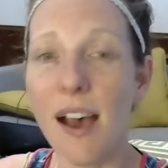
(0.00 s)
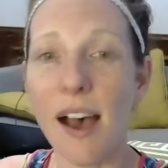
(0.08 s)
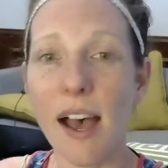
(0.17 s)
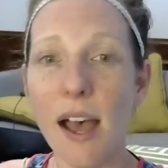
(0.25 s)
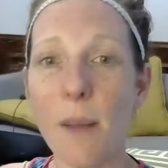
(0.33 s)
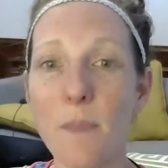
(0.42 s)

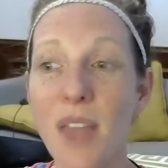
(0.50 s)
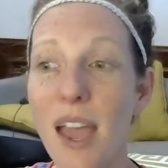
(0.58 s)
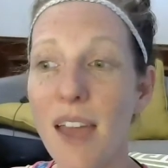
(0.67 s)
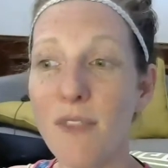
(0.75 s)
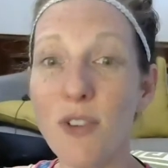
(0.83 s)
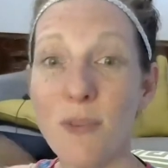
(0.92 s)
Um,
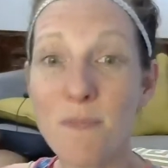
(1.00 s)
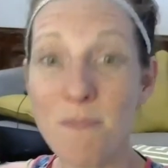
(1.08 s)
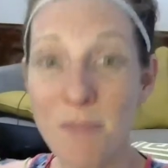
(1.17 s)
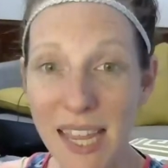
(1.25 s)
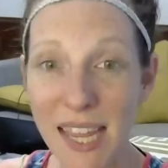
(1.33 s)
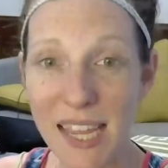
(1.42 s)
and for
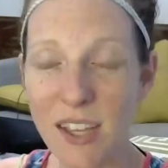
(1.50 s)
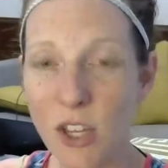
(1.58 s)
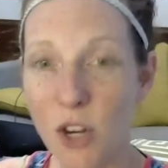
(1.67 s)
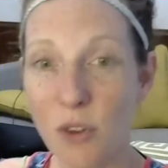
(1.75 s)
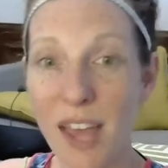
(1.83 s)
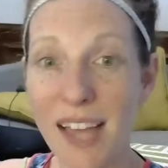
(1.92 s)
me, you
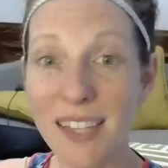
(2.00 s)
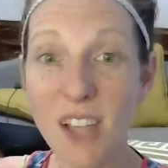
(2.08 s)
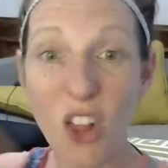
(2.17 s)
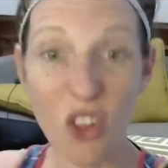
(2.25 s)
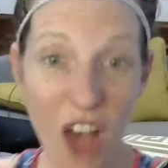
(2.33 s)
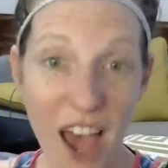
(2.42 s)
know, that's a
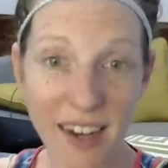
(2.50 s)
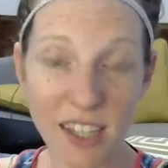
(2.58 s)
lot.